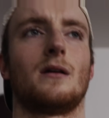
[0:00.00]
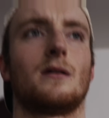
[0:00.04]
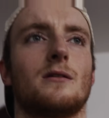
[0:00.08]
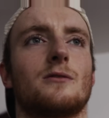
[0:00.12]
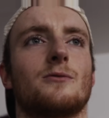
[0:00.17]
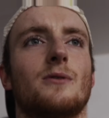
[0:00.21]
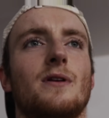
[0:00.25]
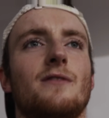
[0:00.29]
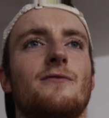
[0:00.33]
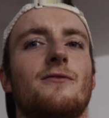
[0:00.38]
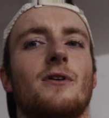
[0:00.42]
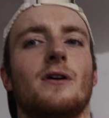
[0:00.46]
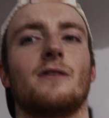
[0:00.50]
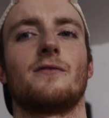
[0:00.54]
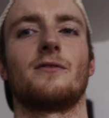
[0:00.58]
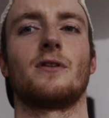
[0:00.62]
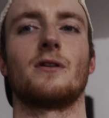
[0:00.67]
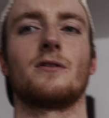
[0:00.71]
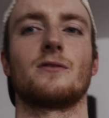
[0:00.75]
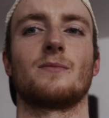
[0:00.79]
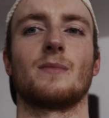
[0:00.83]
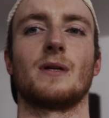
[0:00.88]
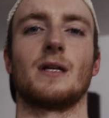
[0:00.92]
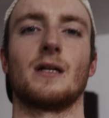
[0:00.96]
25 of
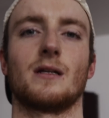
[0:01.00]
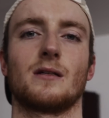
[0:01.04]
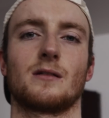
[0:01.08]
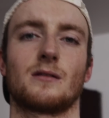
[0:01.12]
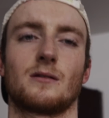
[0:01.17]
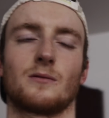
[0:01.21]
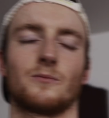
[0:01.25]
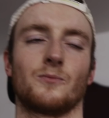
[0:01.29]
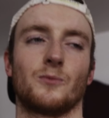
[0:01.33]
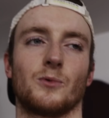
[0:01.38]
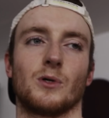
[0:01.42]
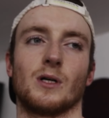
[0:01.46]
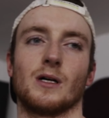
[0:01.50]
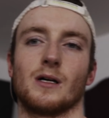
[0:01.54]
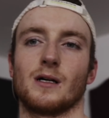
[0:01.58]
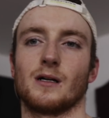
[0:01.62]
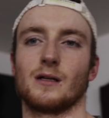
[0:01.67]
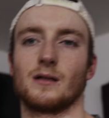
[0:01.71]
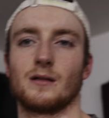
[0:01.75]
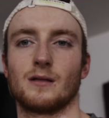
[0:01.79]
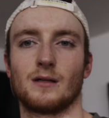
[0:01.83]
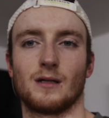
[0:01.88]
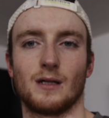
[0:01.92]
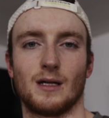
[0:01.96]
those minutes were
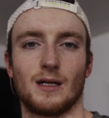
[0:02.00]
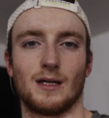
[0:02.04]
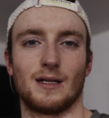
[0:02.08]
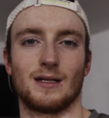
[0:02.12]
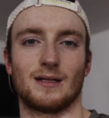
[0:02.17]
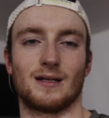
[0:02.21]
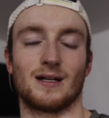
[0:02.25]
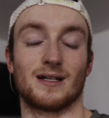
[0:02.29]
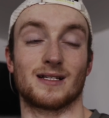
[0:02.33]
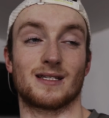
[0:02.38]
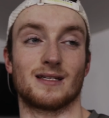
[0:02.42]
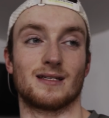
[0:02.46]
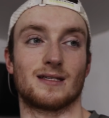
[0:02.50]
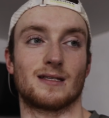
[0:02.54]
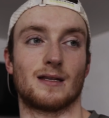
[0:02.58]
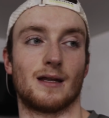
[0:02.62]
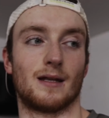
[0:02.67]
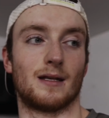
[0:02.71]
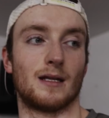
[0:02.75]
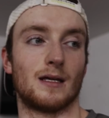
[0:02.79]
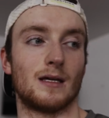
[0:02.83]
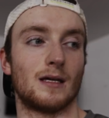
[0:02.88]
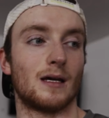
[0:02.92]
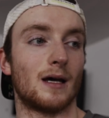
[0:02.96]
nice and
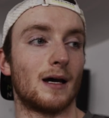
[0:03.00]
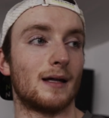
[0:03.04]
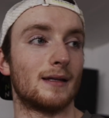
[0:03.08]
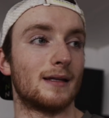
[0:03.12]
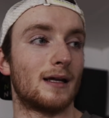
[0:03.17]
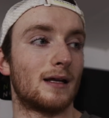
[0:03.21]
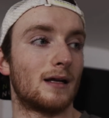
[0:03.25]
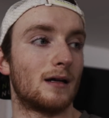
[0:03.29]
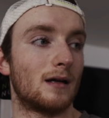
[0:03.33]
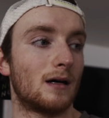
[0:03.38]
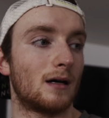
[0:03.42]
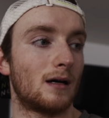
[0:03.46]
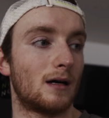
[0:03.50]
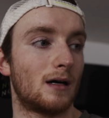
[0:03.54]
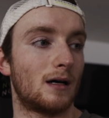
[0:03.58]
steady, and then